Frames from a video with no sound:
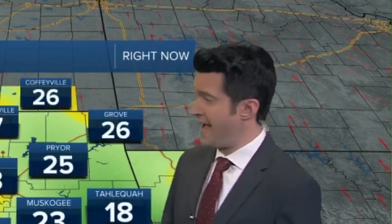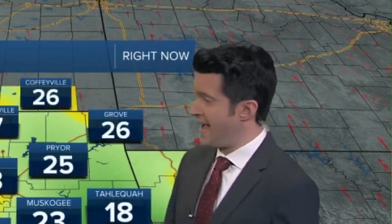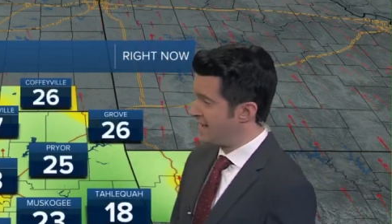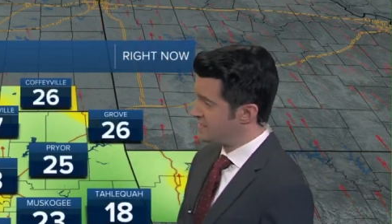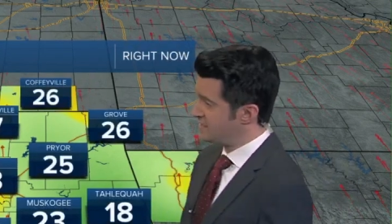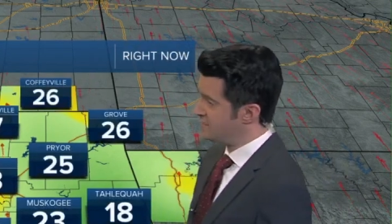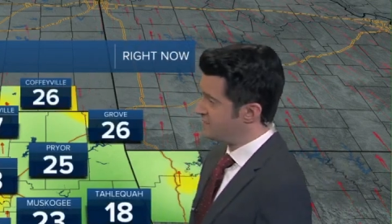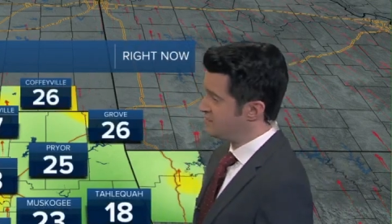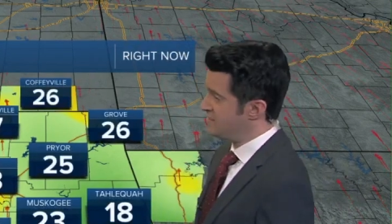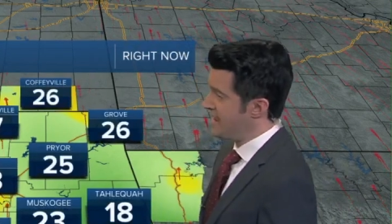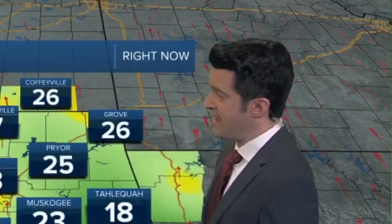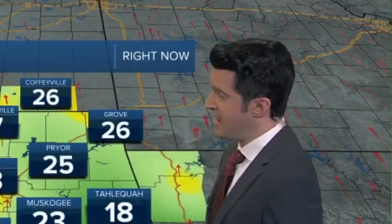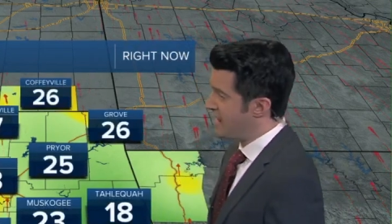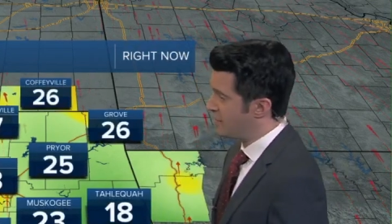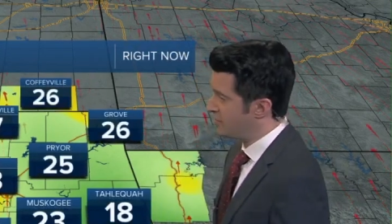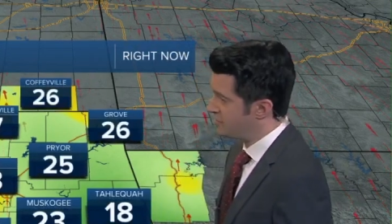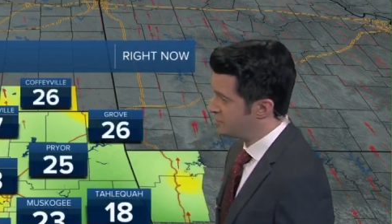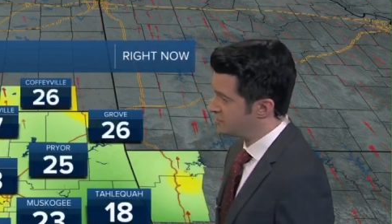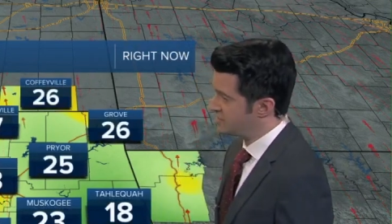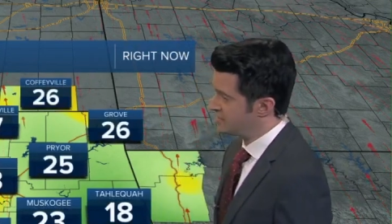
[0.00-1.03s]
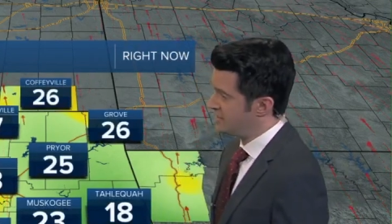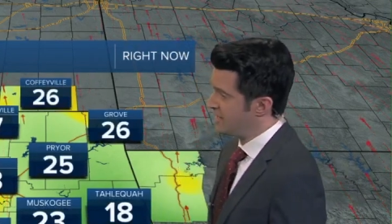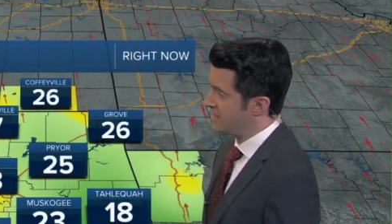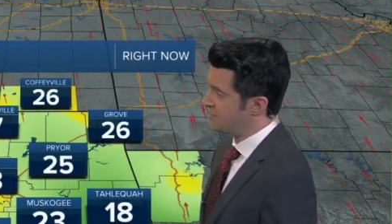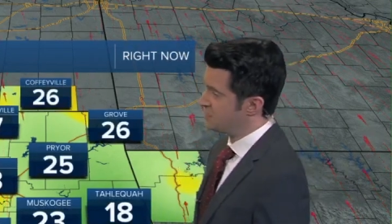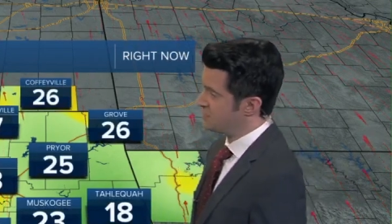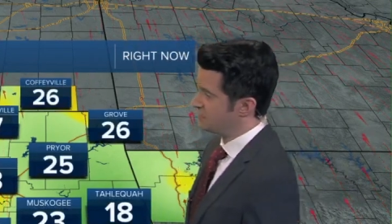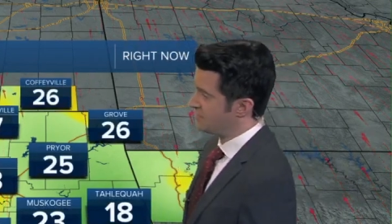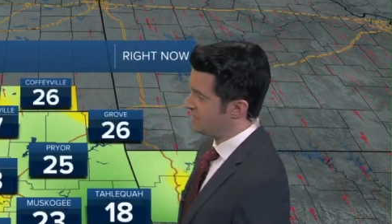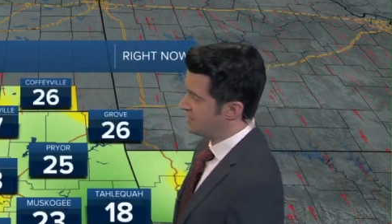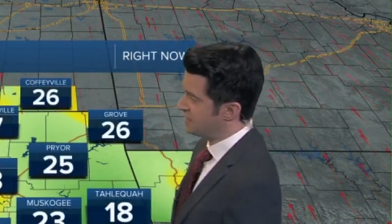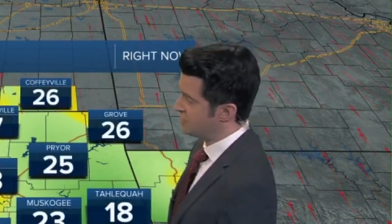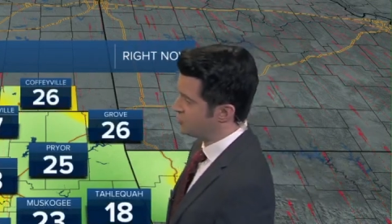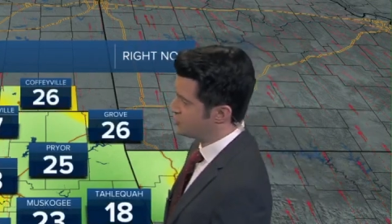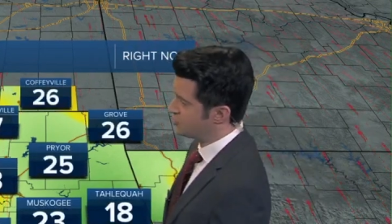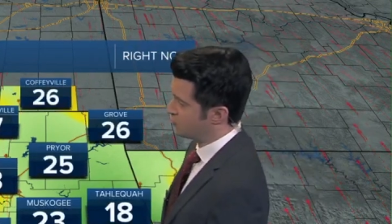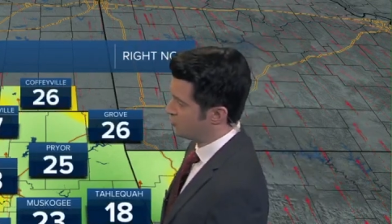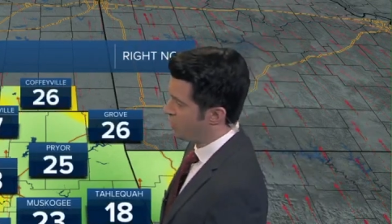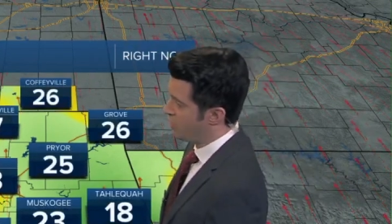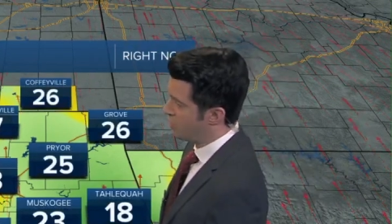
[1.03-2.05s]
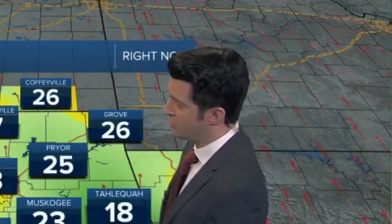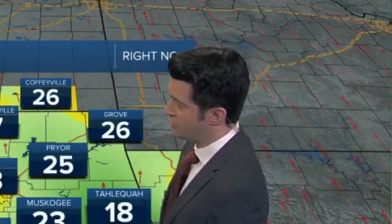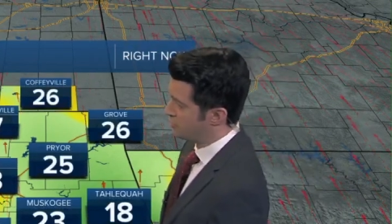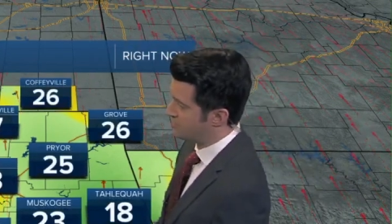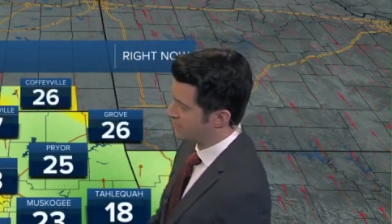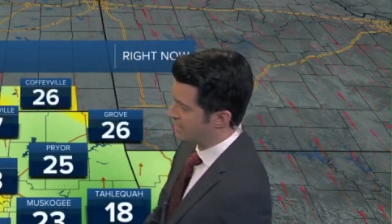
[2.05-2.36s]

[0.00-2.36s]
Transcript: As of now, those gusts are getting stronger.